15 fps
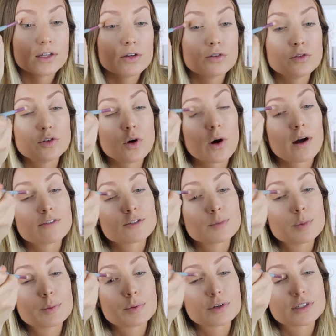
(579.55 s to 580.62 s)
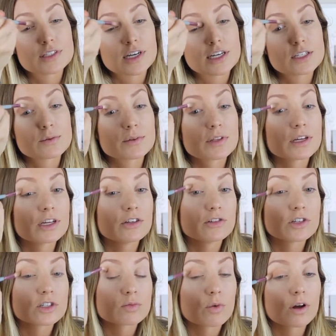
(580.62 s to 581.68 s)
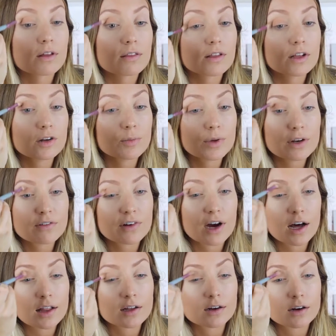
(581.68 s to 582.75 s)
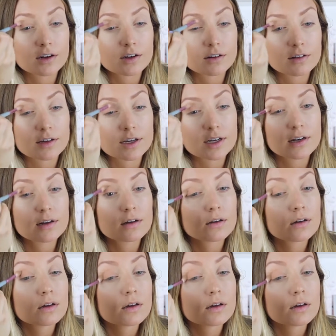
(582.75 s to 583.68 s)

You don't have to be precise with it. You just want a little bit of color on your lid.